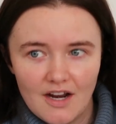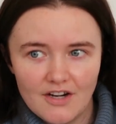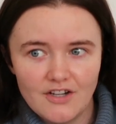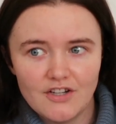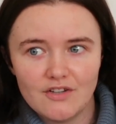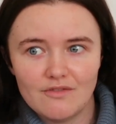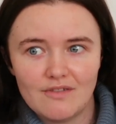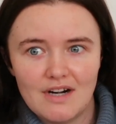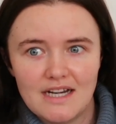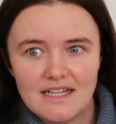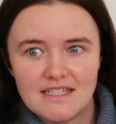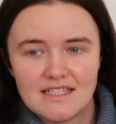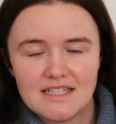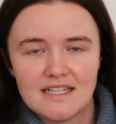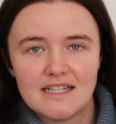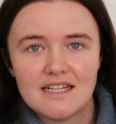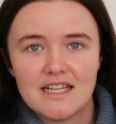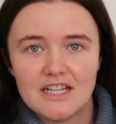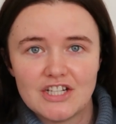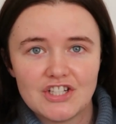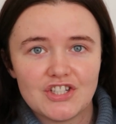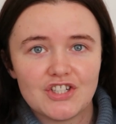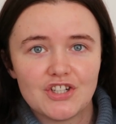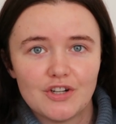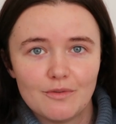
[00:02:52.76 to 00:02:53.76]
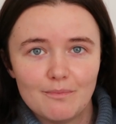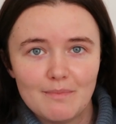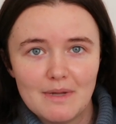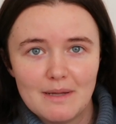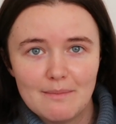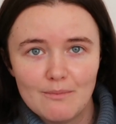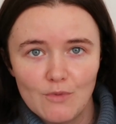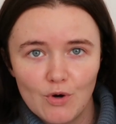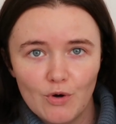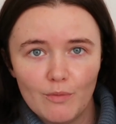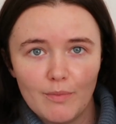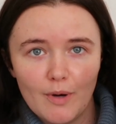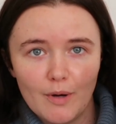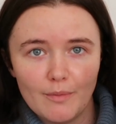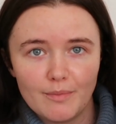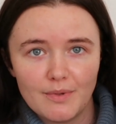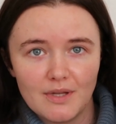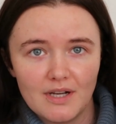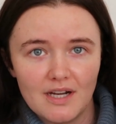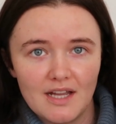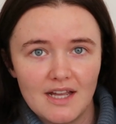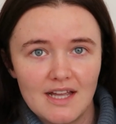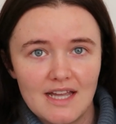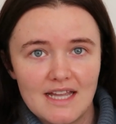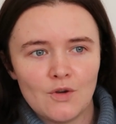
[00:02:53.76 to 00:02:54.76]
underrated. It should be more
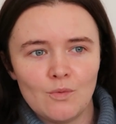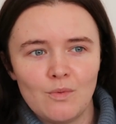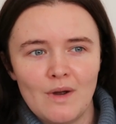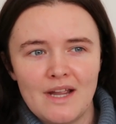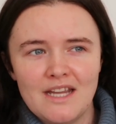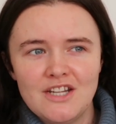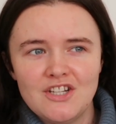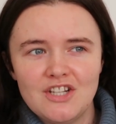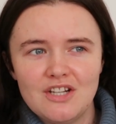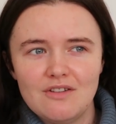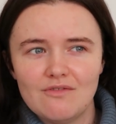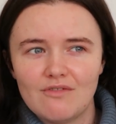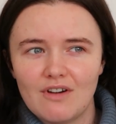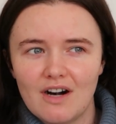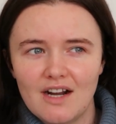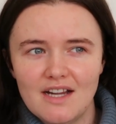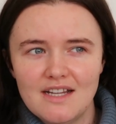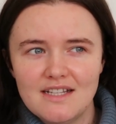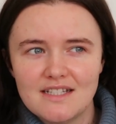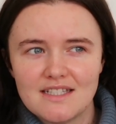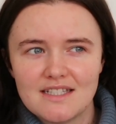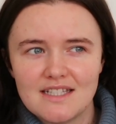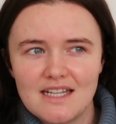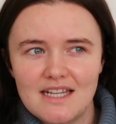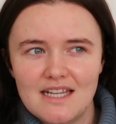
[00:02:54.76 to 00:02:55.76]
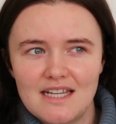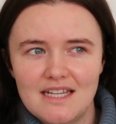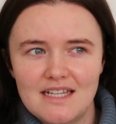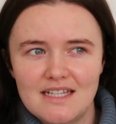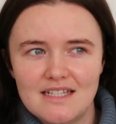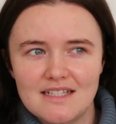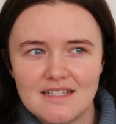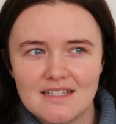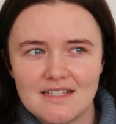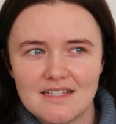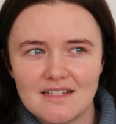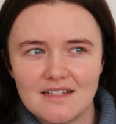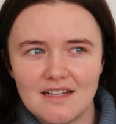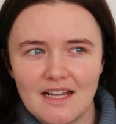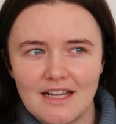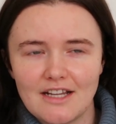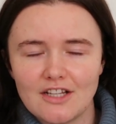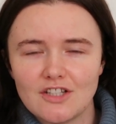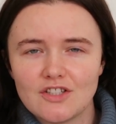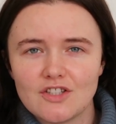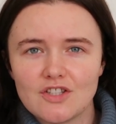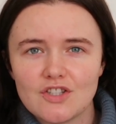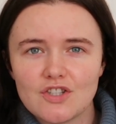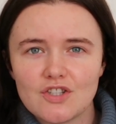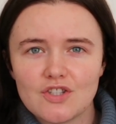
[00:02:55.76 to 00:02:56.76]
popular. The way she writes is
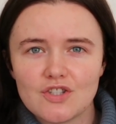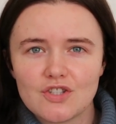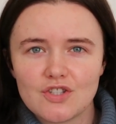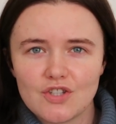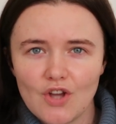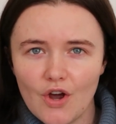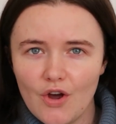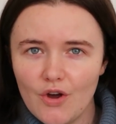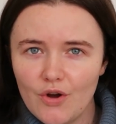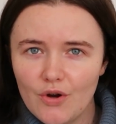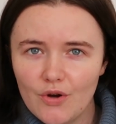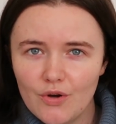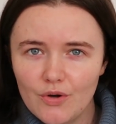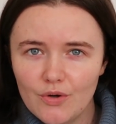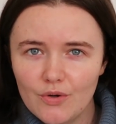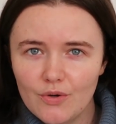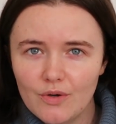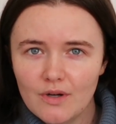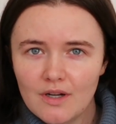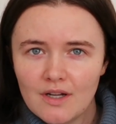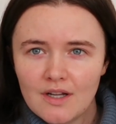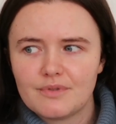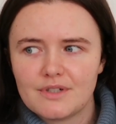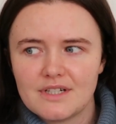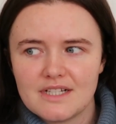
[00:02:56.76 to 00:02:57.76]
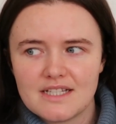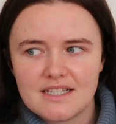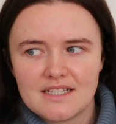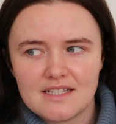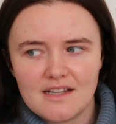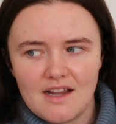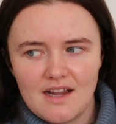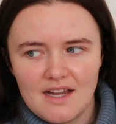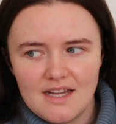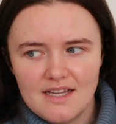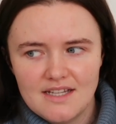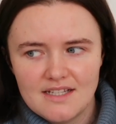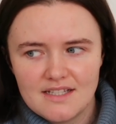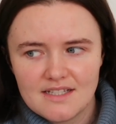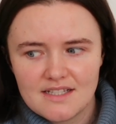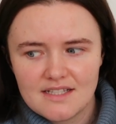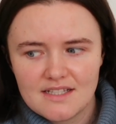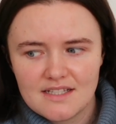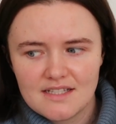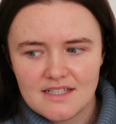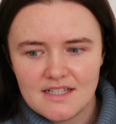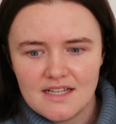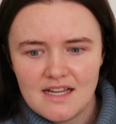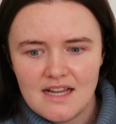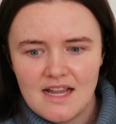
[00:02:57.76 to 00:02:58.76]
like so
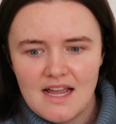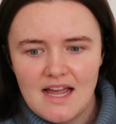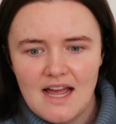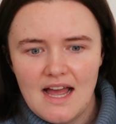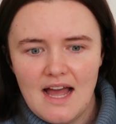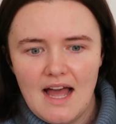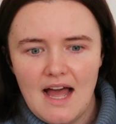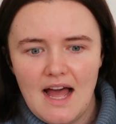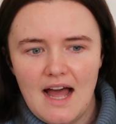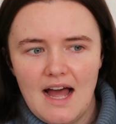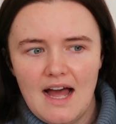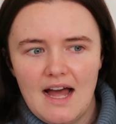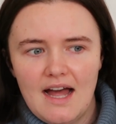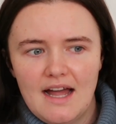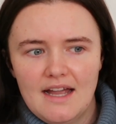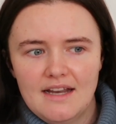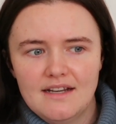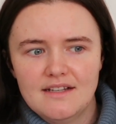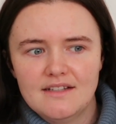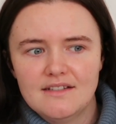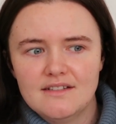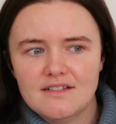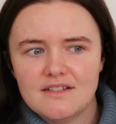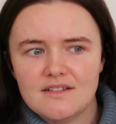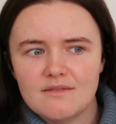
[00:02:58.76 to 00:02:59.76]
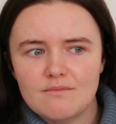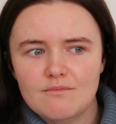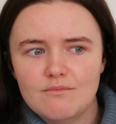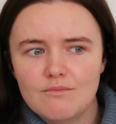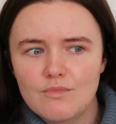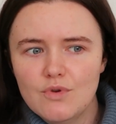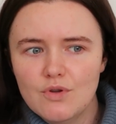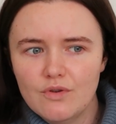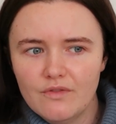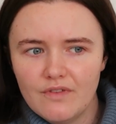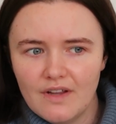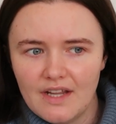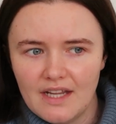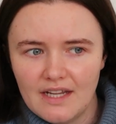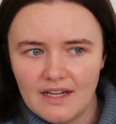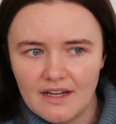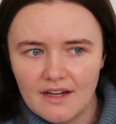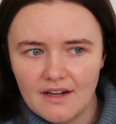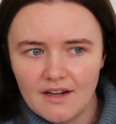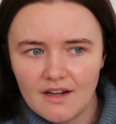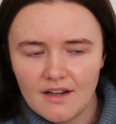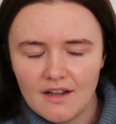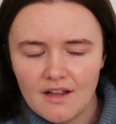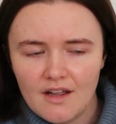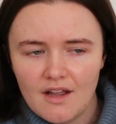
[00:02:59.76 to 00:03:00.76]
precise and
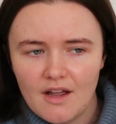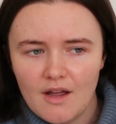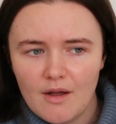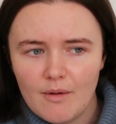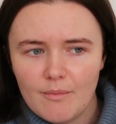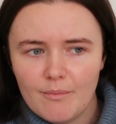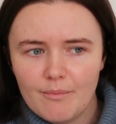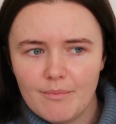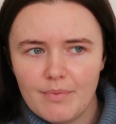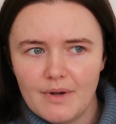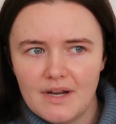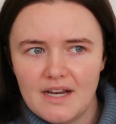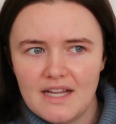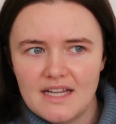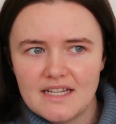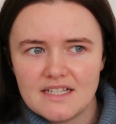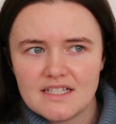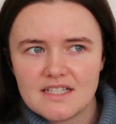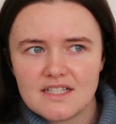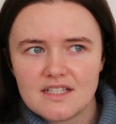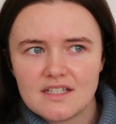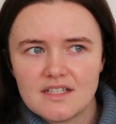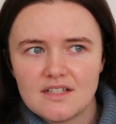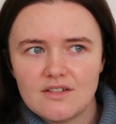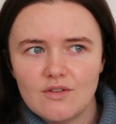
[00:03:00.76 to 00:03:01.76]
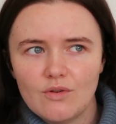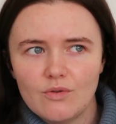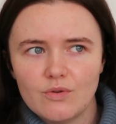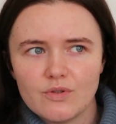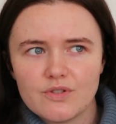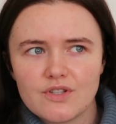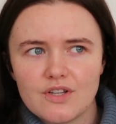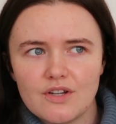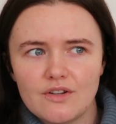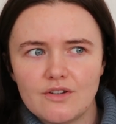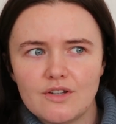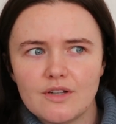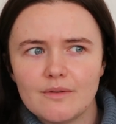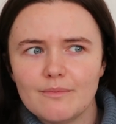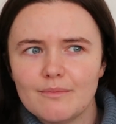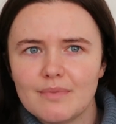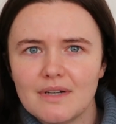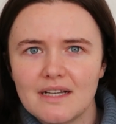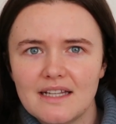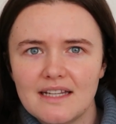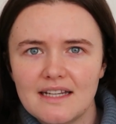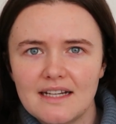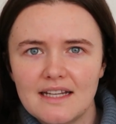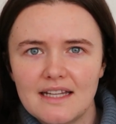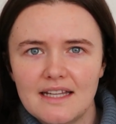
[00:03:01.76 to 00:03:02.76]
moving, but it's also
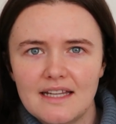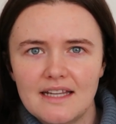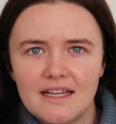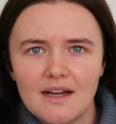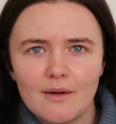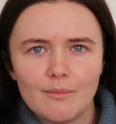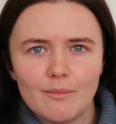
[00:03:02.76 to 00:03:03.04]
completely